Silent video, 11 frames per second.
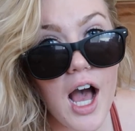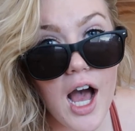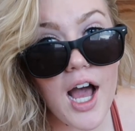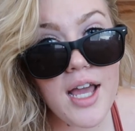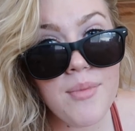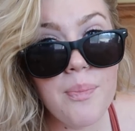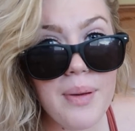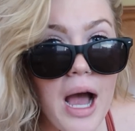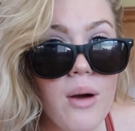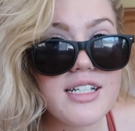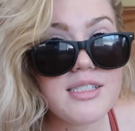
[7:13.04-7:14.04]
I'm
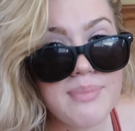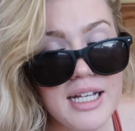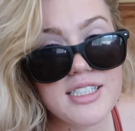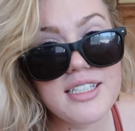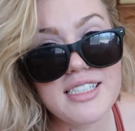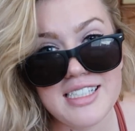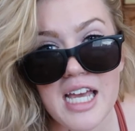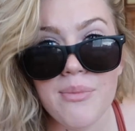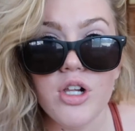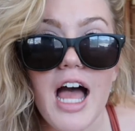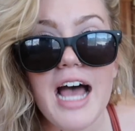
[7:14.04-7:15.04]
about as mentally
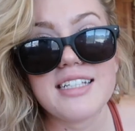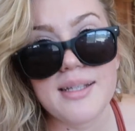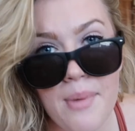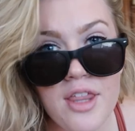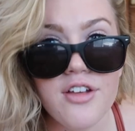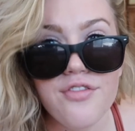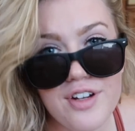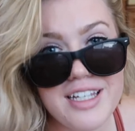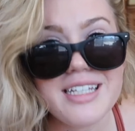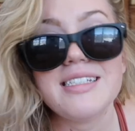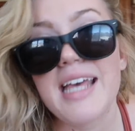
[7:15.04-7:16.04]
stable as a mother
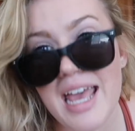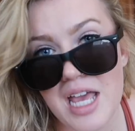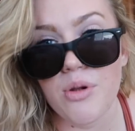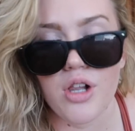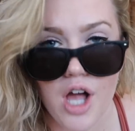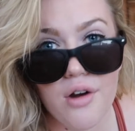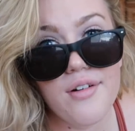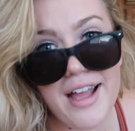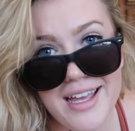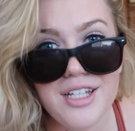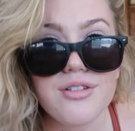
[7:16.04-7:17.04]
freaking table. All
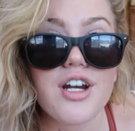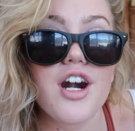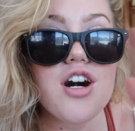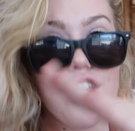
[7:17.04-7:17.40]
right.